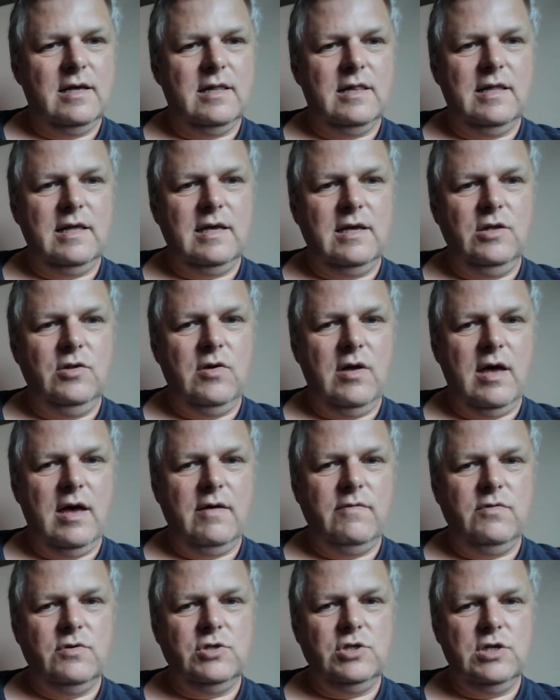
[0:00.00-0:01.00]
click and you
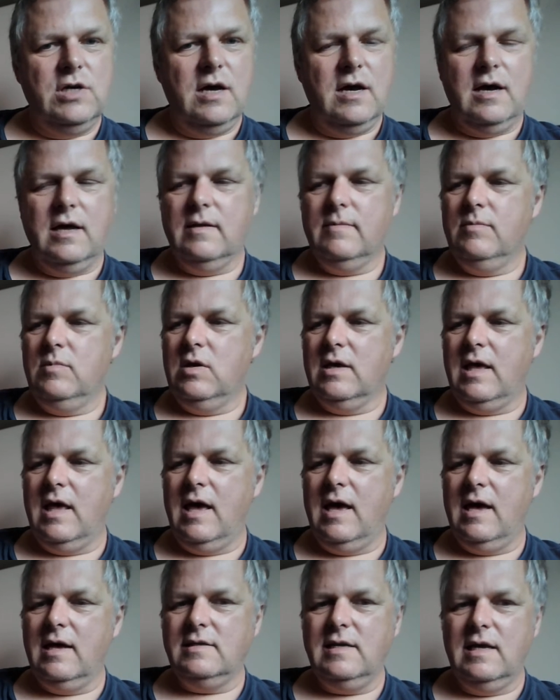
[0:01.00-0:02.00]
have your shot. You
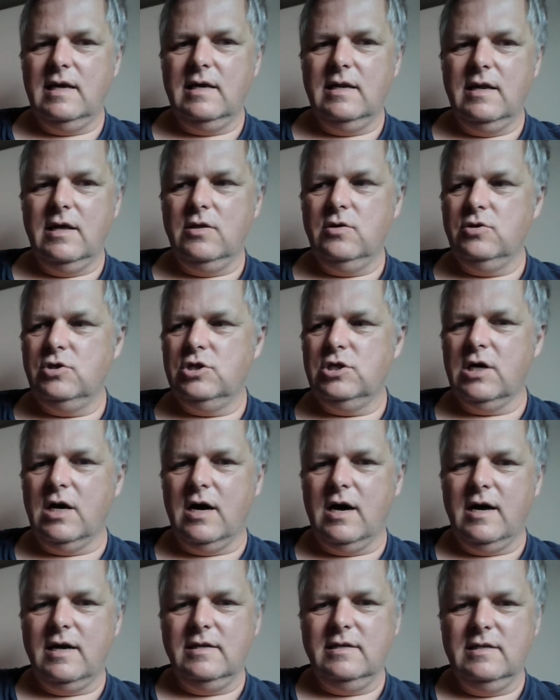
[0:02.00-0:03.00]
can't take another
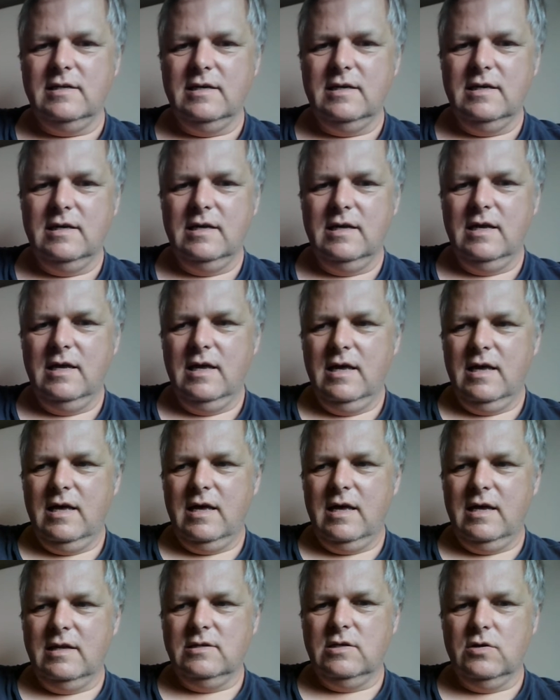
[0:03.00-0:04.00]
shot
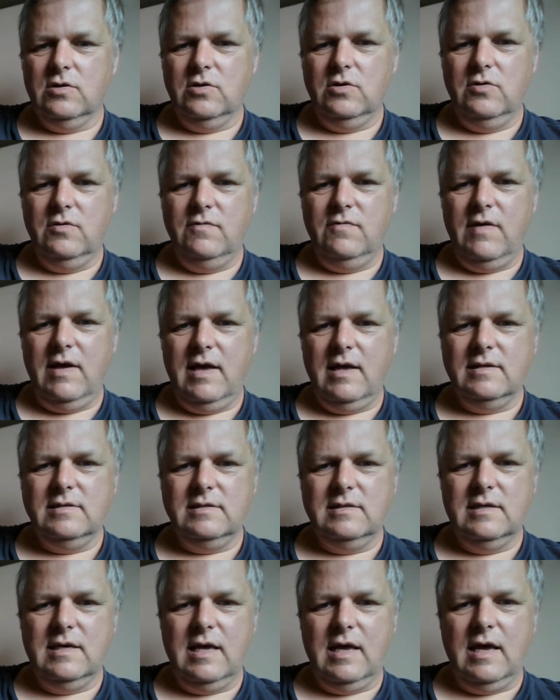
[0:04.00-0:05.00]
until you advance
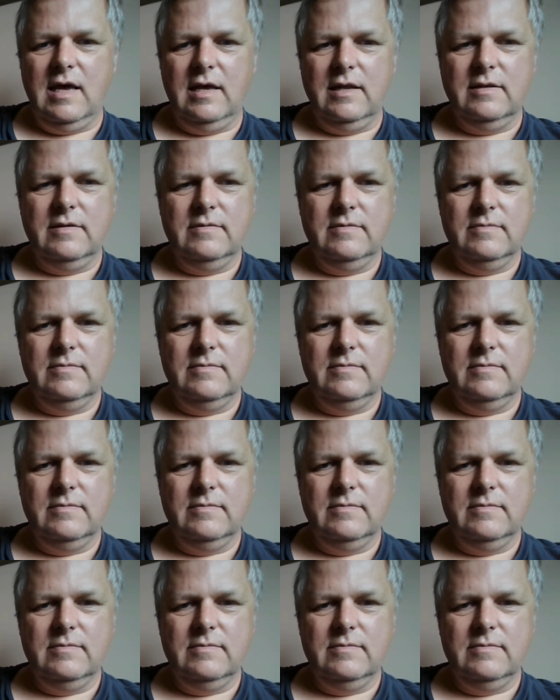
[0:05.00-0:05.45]
the game.